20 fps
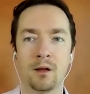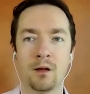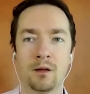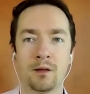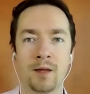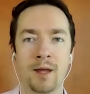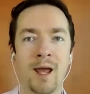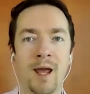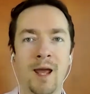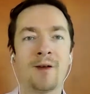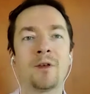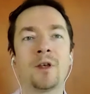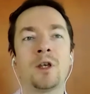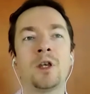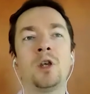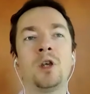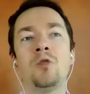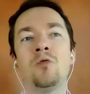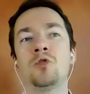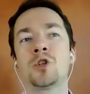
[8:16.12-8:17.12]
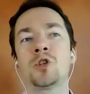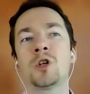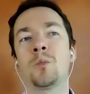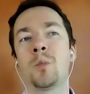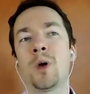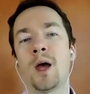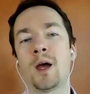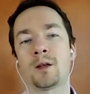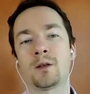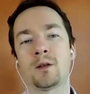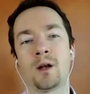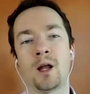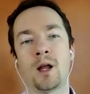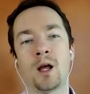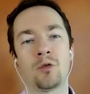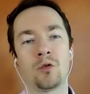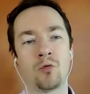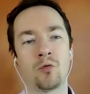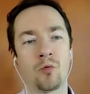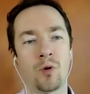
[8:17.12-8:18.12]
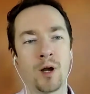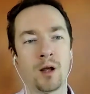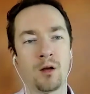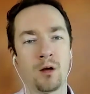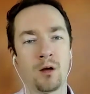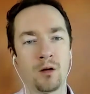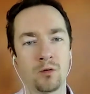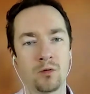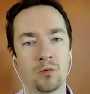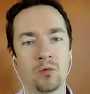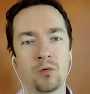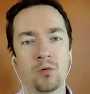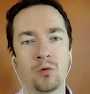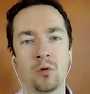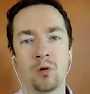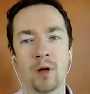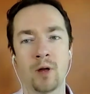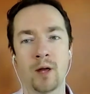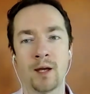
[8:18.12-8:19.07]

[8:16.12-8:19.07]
they have a huge impact on how you rank on Google.